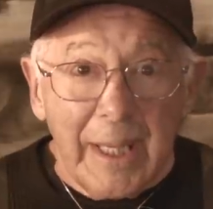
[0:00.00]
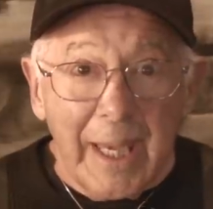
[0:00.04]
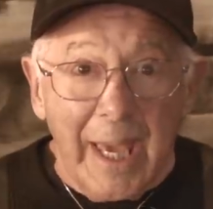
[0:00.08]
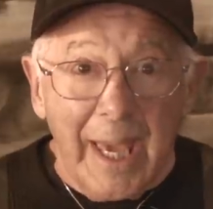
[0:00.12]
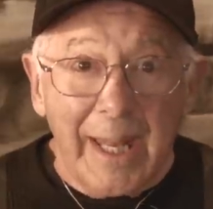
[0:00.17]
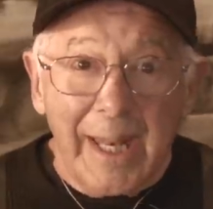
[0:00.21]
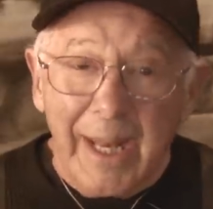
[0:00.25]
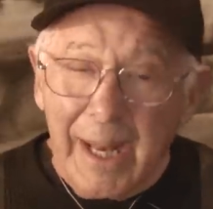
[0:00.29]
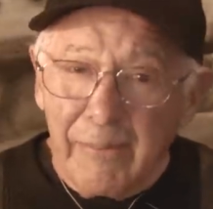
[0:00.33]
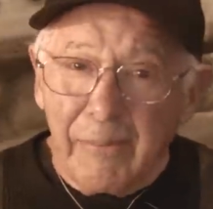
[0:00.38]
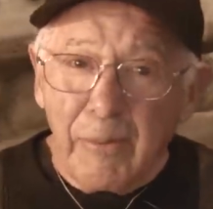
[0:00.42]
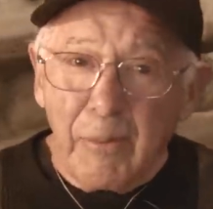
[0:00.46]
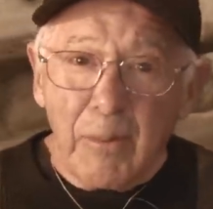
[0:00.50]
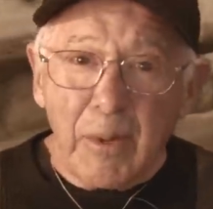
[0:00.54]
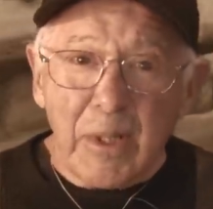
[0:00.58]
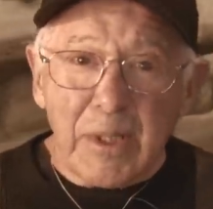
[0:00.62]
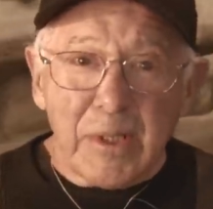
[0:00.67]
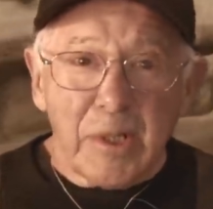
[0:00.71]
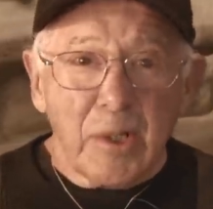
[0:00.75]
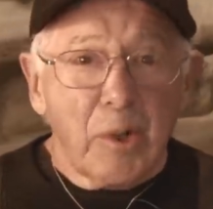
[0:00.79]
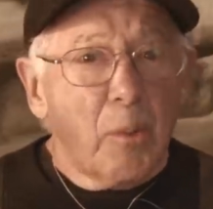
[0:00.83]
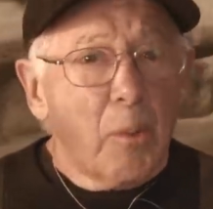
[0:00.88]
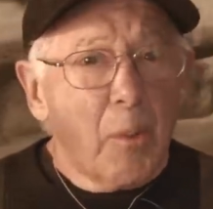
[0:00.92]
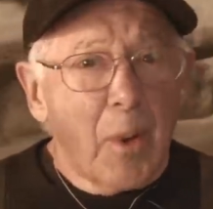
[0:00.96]
and every
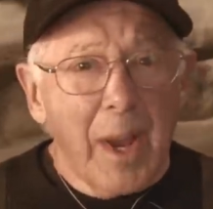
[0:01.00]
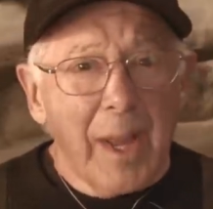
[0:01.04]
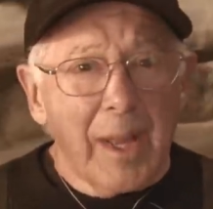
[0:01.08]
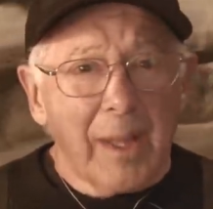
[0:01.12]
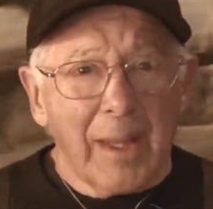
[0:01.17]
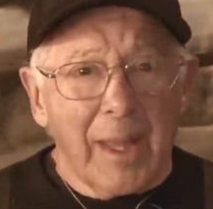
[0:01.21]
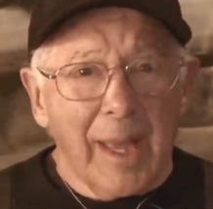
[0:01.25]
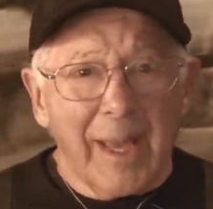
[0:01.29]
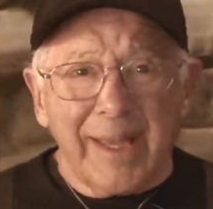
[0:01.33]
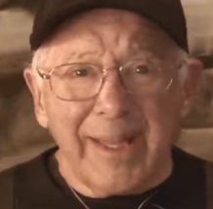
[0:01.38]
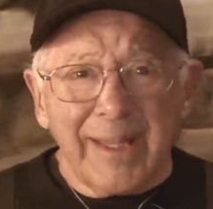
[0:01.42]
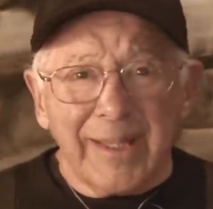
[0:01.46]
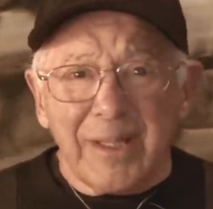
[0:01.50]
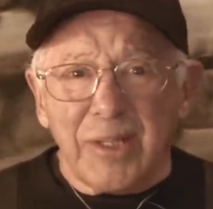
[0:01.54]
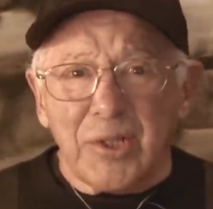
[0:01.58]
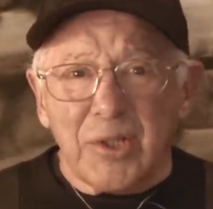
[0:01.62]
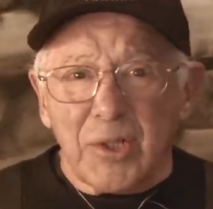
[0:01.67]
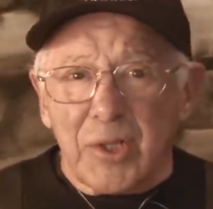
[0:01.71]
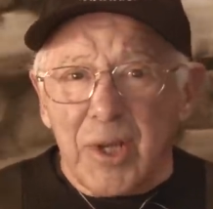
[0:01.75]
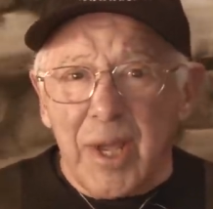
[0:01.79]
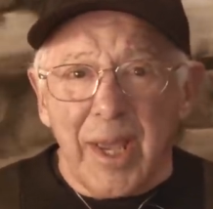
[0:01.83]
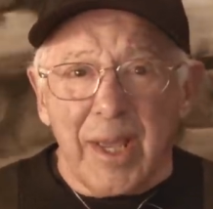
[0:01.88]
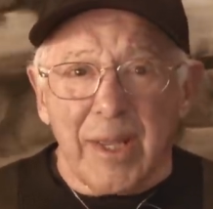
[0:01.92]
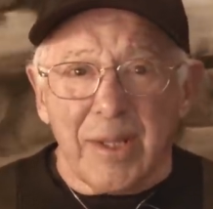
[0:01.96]
once in a while I get the
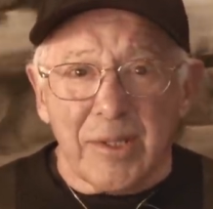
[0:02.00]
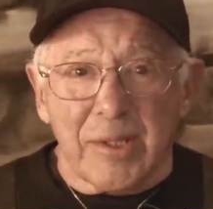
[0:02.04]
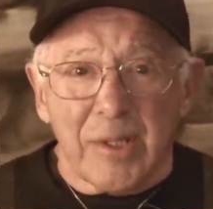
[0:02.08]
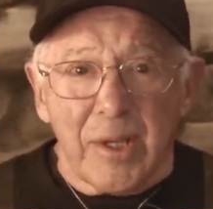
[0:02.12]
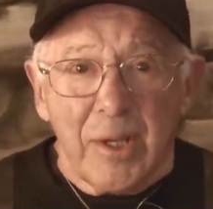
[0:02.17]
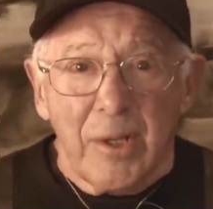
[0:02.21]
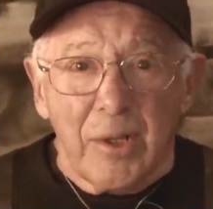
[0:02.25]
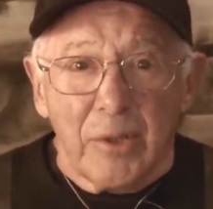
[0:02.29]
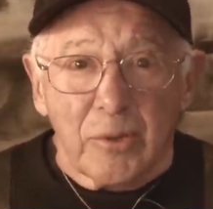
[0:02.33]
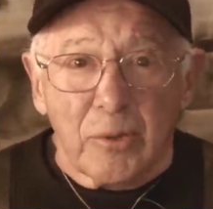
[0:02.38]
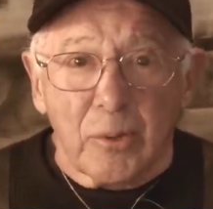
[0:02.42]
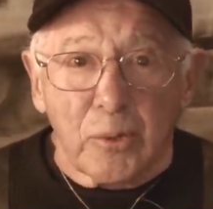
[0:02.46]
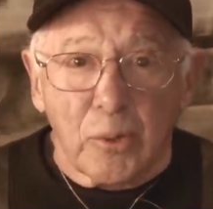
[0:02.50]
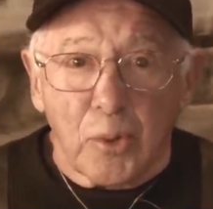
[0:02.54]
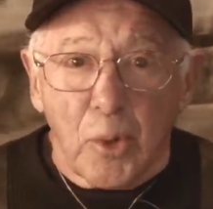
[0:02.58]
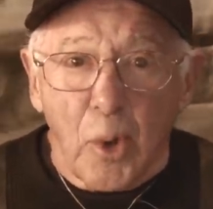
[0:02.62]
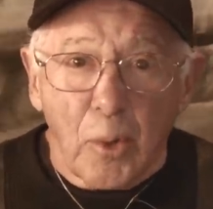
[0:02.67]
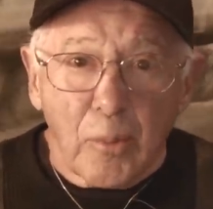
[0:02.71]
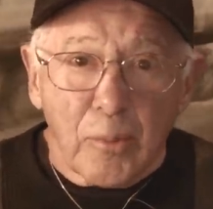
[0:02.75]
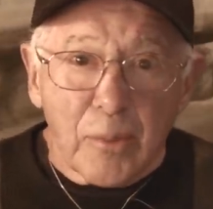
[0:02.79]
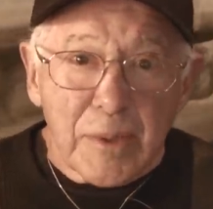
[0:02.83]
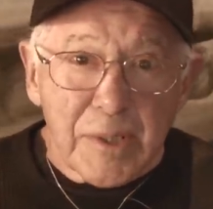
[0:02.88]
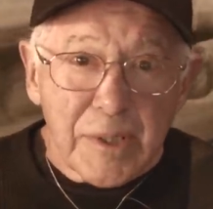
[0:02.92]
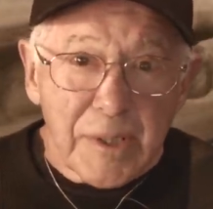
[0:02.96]
chance to
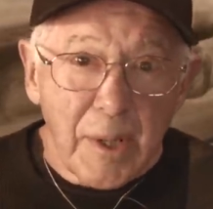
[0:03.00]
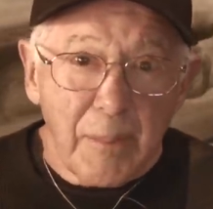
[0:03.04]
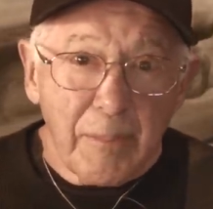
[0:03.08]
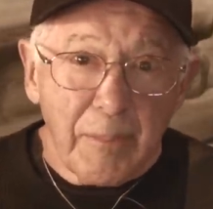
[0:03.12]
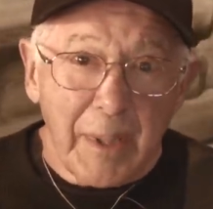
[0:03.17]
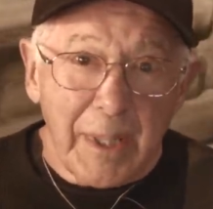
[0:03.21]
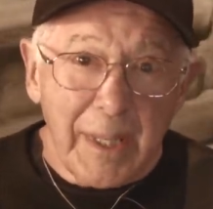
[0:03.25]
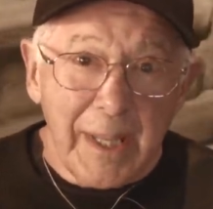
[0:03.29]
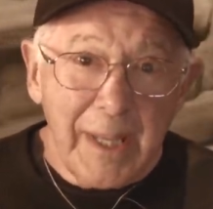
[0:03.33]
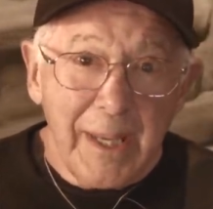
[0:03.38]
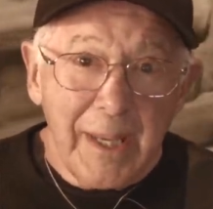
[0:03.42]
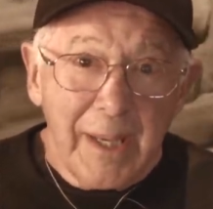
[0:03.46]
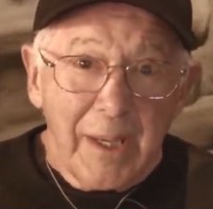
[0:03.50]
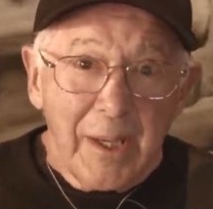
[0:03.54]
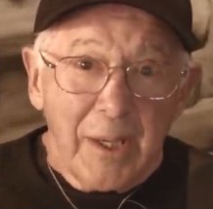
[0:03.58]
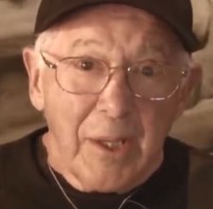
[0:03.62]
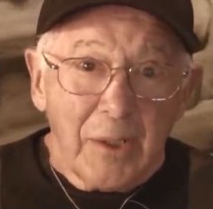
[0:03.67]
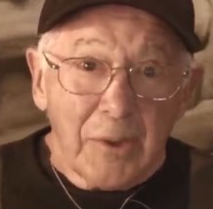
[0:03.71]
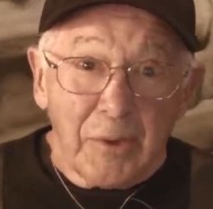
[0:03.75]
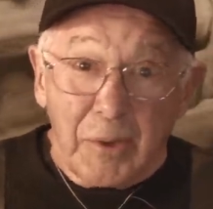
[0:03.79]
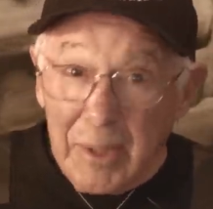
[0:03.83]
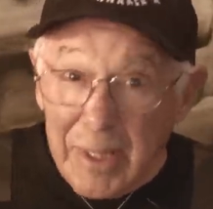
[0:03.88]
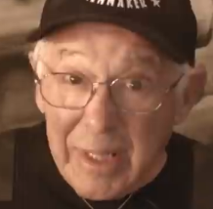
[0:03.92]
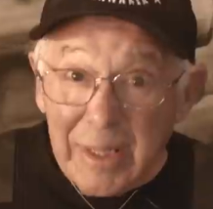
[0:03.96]
talk with somebody,
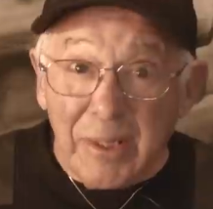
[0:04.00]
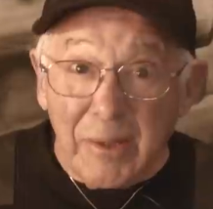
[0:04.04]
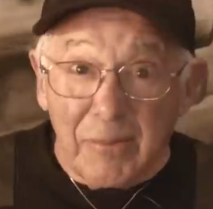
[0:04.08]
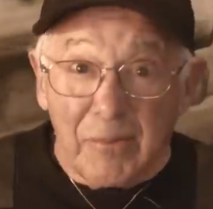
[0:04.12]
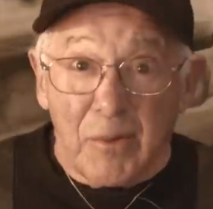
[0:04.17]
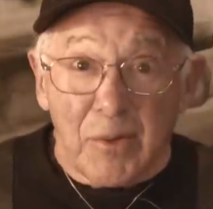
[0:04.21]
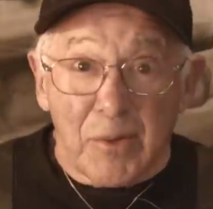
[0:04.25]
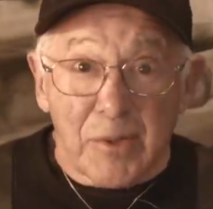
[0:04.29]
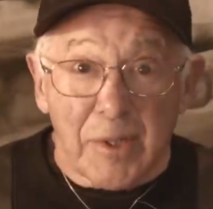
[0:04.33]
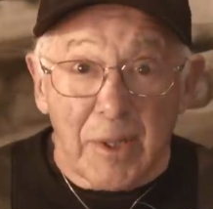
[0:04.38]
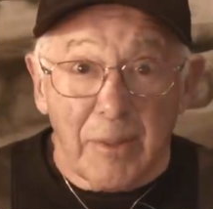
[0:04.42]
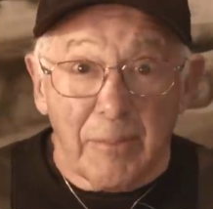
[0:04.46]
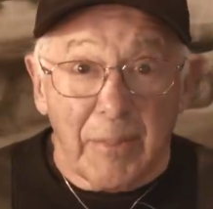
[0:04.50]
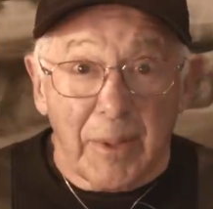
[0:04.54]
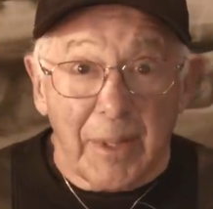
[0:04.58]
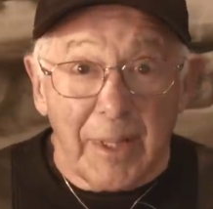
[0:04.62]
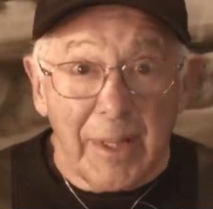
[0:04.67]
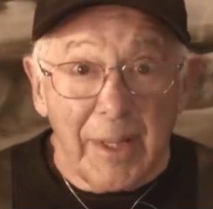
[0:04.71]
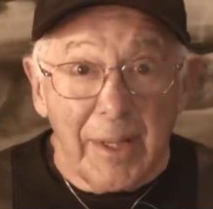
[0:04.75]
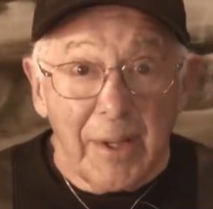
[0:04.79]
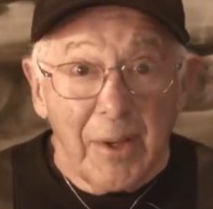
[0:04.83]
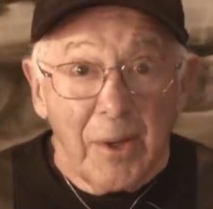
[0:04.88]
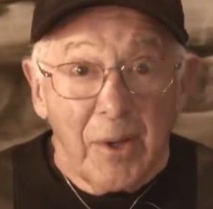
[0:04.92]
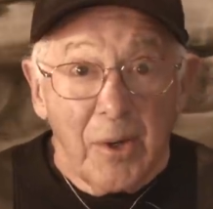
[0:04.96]
to interview
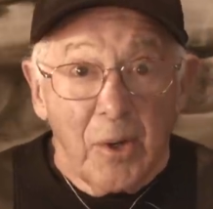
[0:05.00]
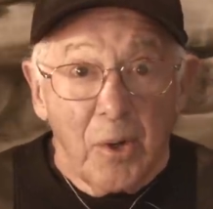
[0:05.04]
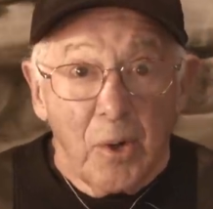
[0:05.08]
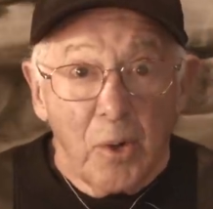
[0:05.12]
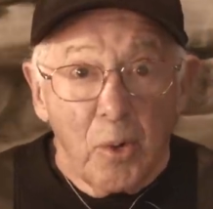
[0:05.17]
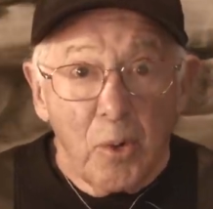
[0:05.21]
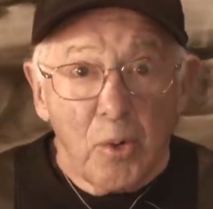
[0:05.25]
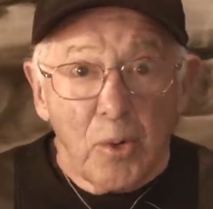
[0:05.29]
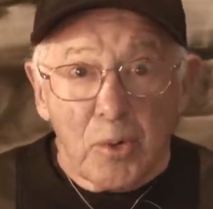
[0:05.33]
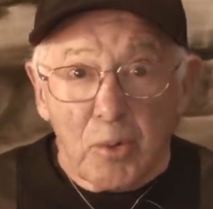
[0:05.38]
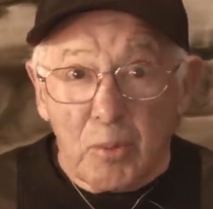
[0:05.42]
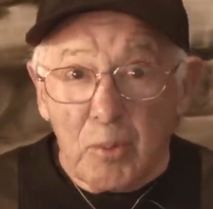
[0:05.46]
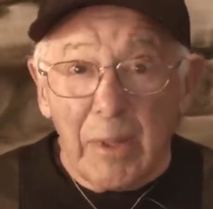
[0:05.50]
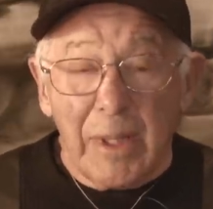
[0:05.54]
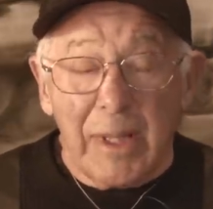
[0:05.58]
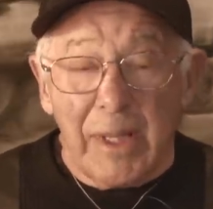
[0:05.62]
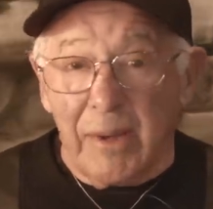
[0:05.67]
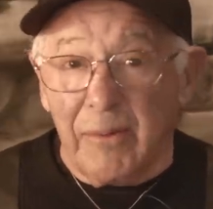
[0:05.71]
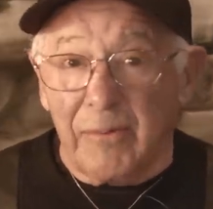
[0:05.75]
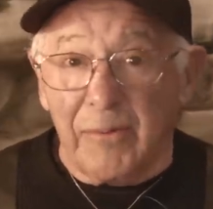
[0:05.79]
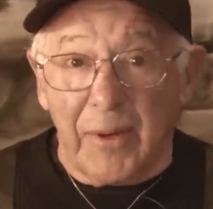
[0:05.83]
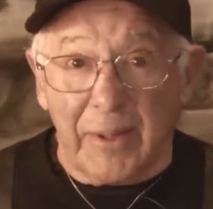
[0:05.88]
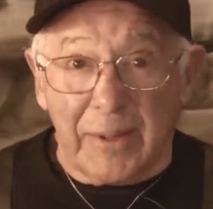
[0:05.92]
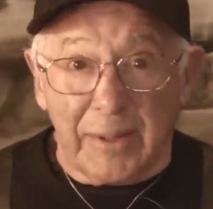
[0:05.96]
somebody who's
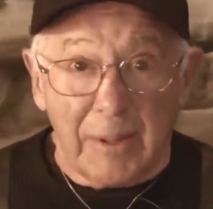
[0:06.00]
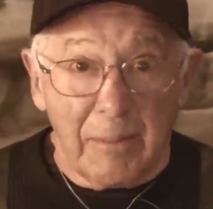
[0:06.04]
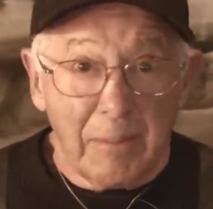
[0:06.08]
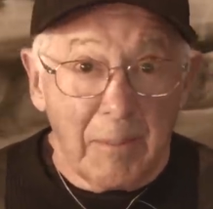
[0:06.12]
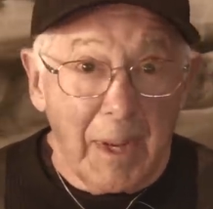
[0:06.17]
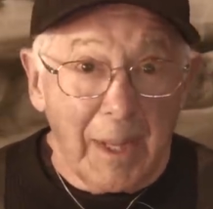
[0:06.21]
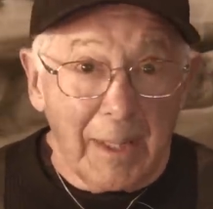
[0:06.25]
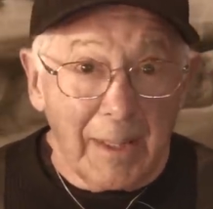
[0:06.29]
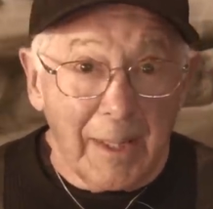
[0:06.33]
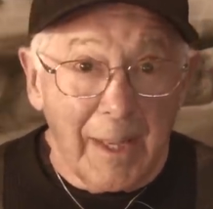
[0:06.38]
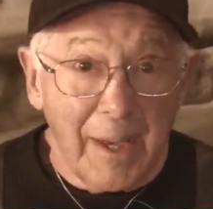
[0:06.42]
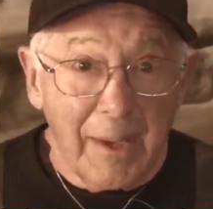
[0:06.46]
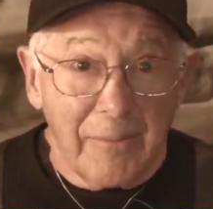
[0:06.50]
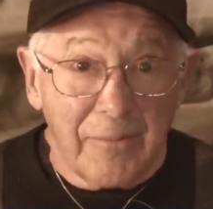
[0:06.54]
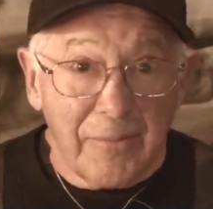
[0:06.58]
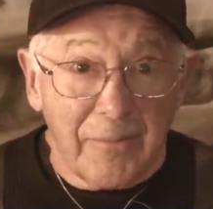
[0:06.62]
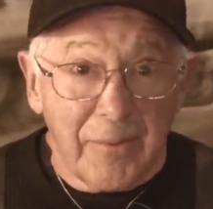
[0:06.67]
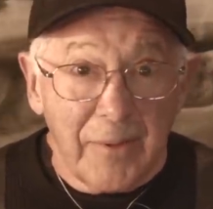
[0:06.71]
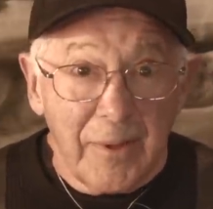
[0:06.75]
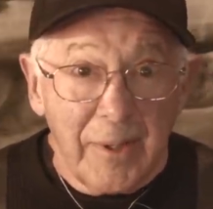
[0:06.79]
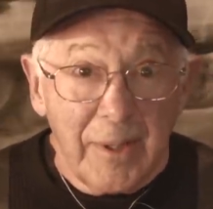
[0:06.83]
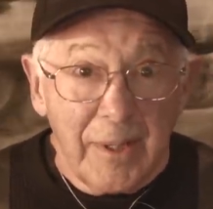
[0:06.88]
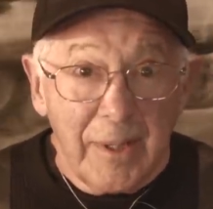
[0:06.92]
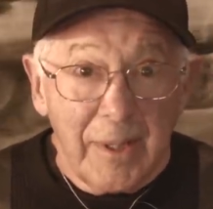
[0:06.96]
really affected my
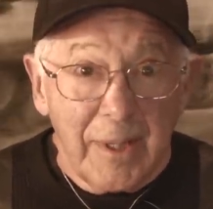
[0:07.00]
life.